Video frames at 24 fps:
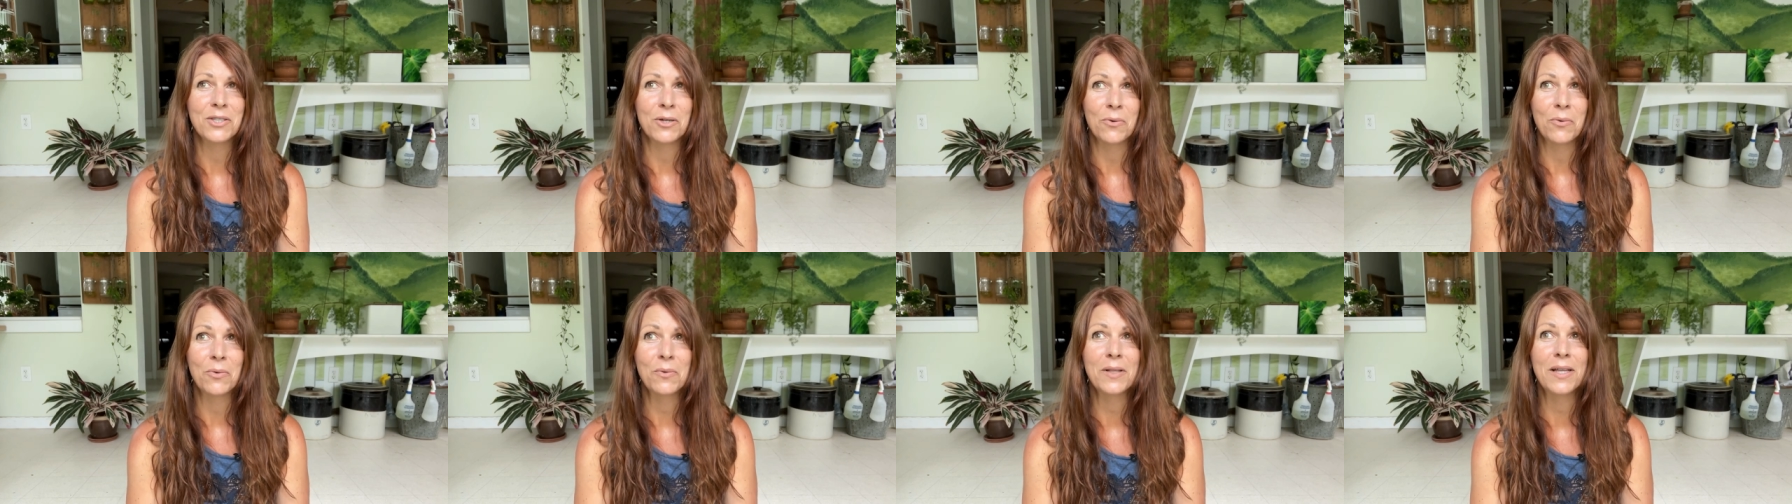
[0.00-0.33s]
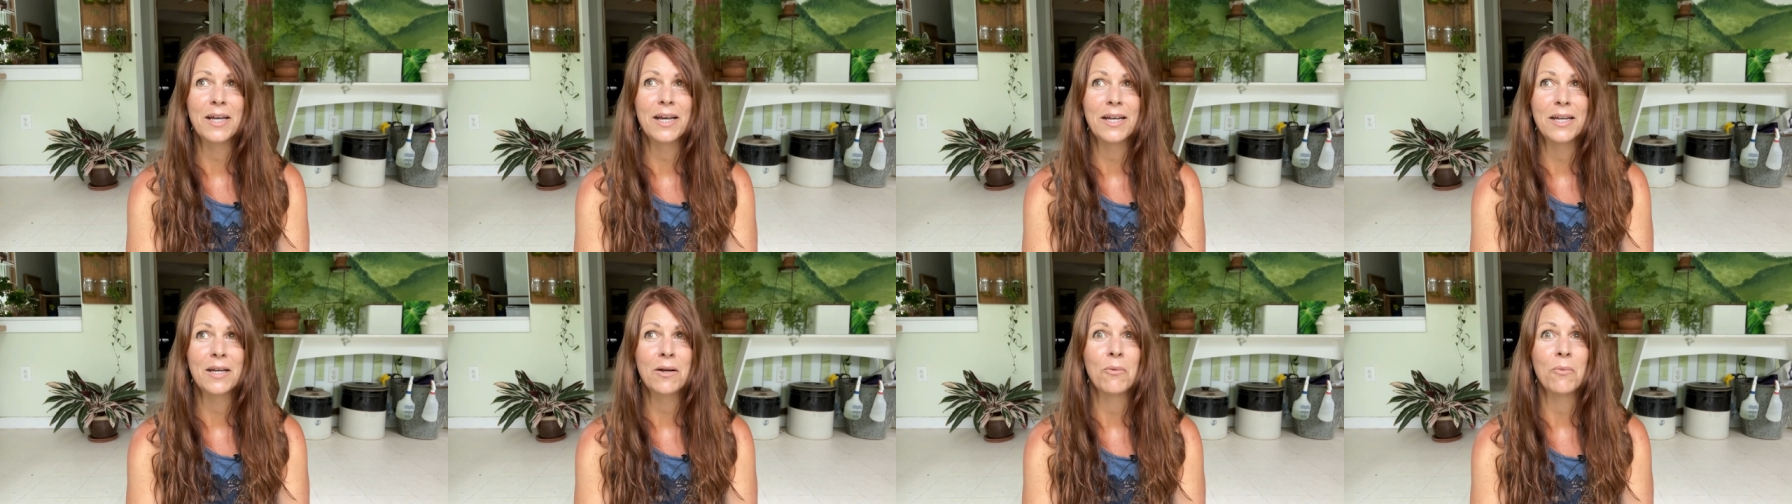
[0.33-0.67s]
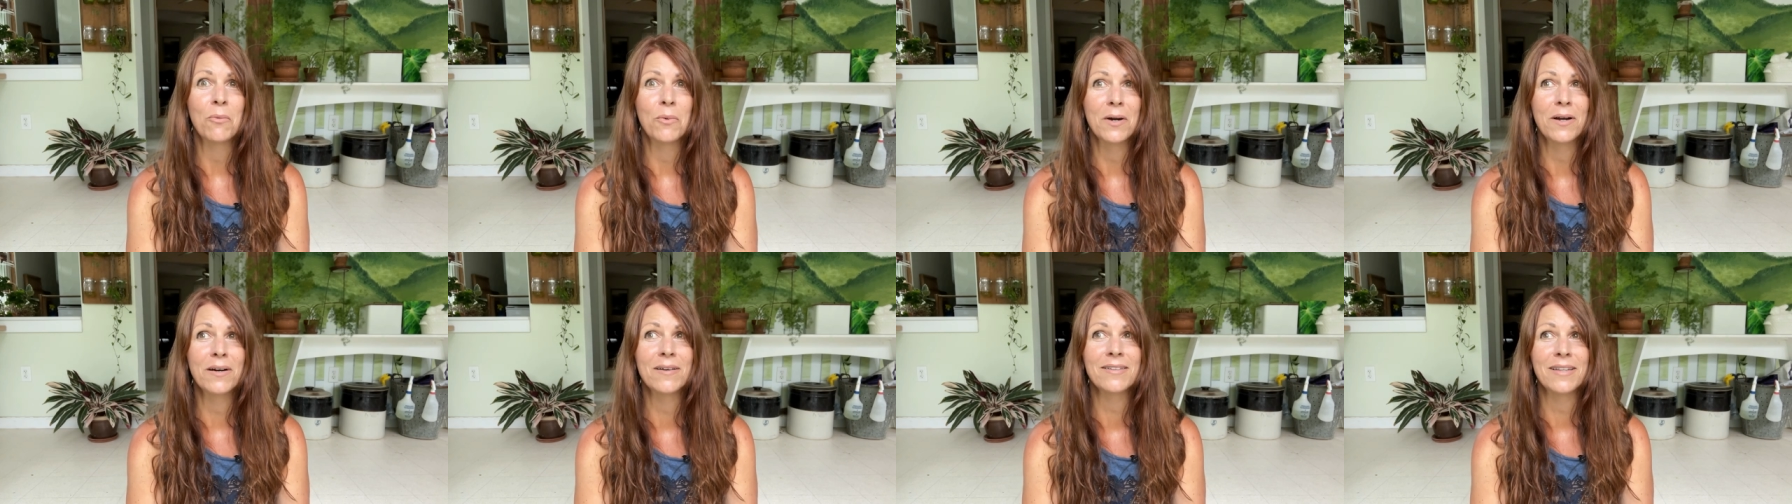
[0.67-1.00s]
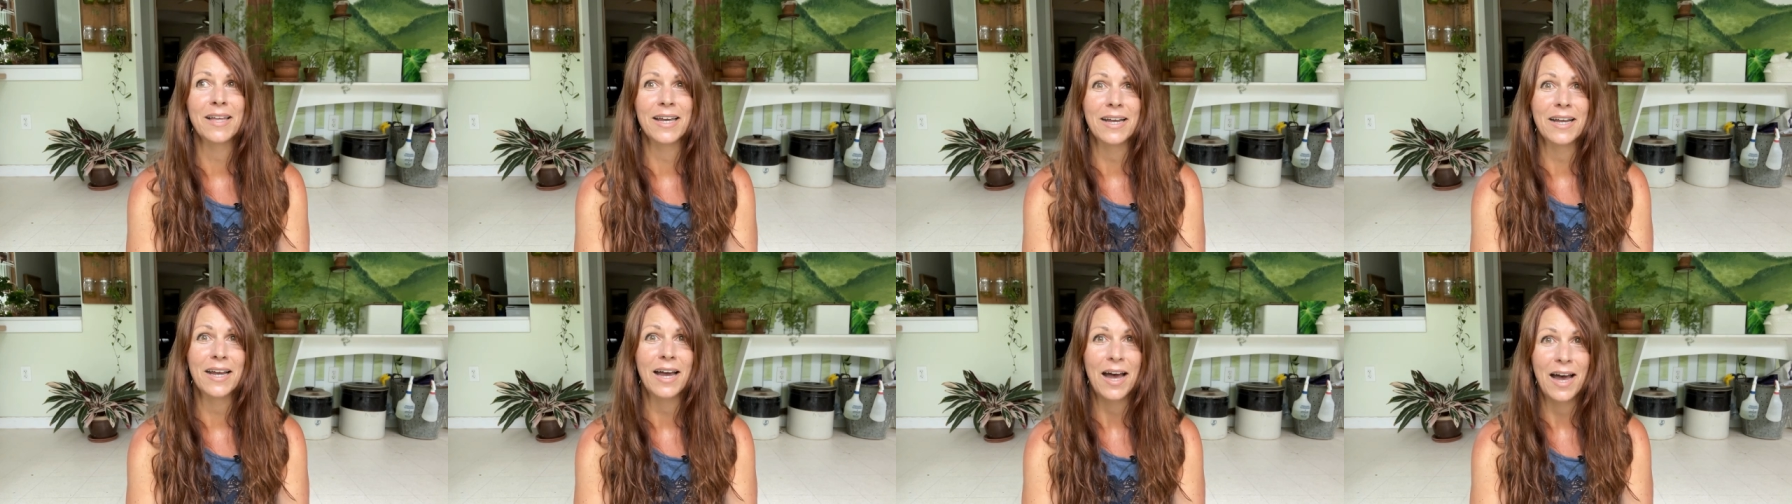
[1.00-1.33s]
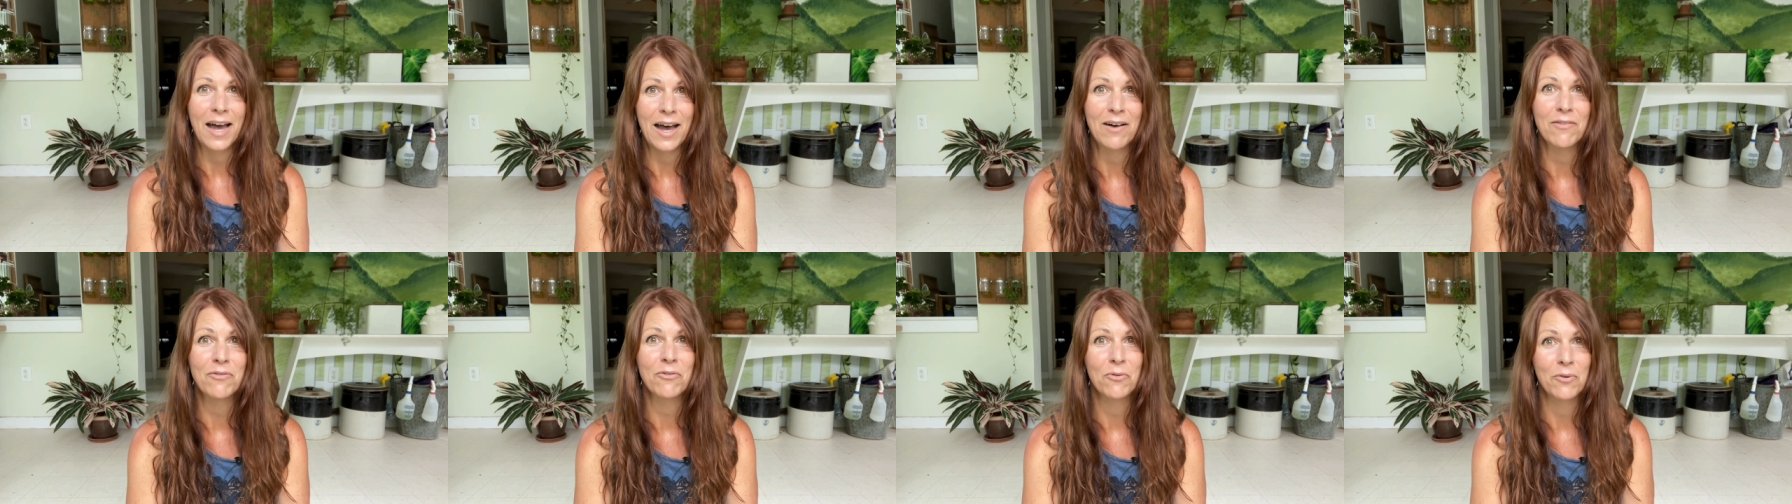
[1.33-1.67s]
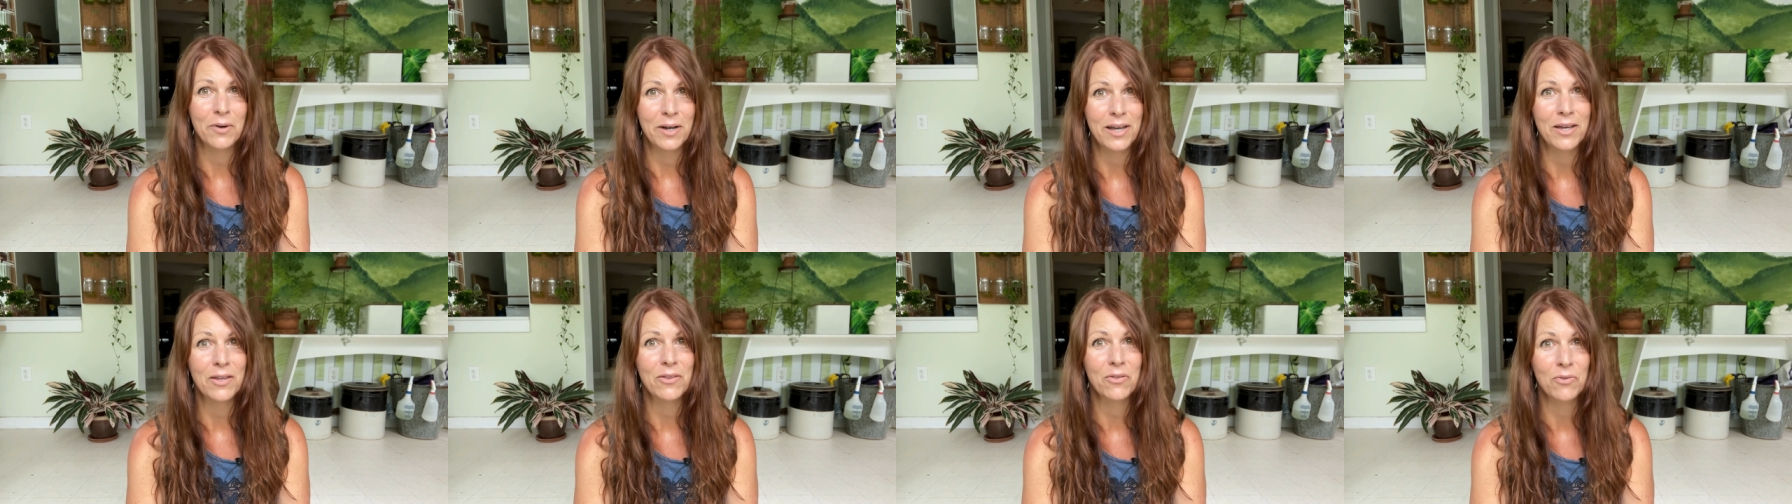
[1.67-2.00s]
so like we're like
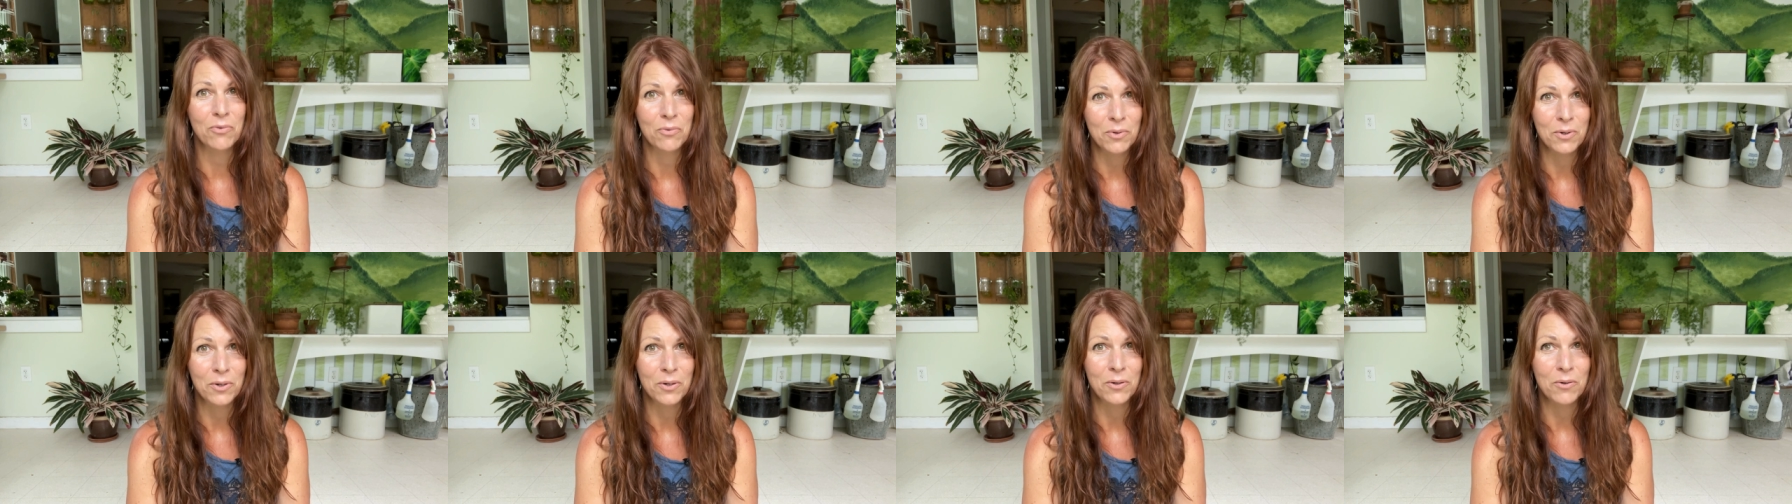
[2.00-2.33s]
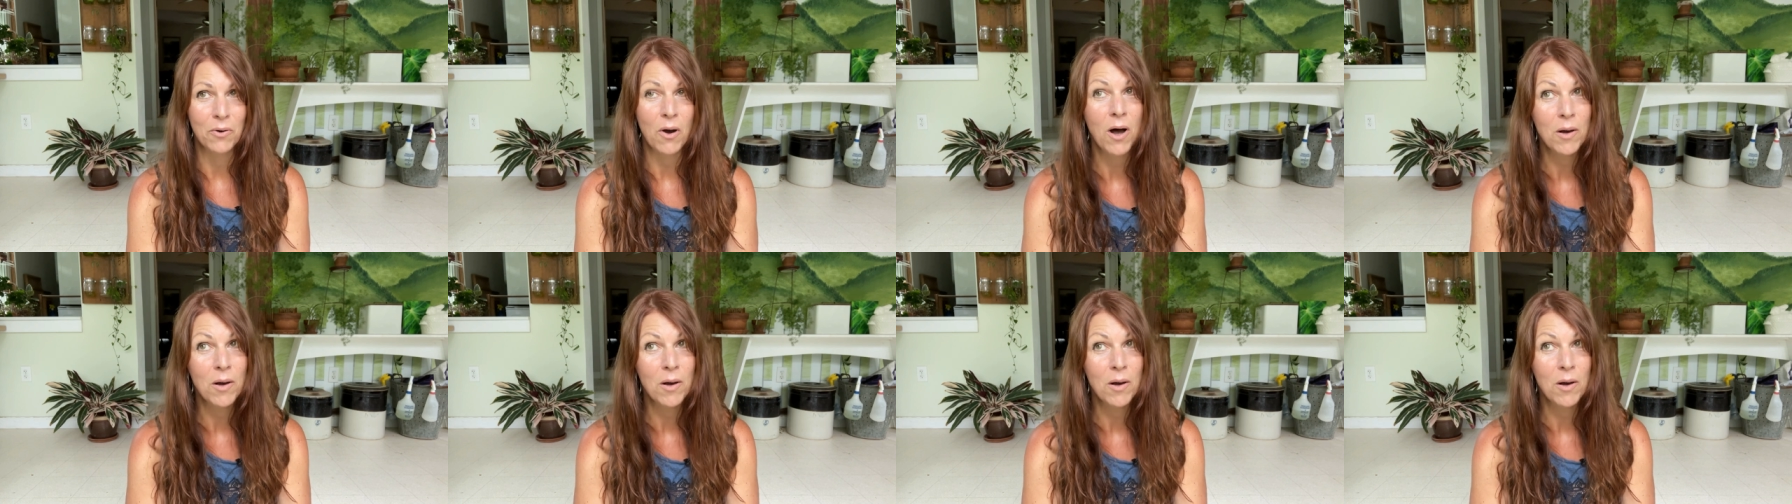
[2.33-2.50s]
halfway through,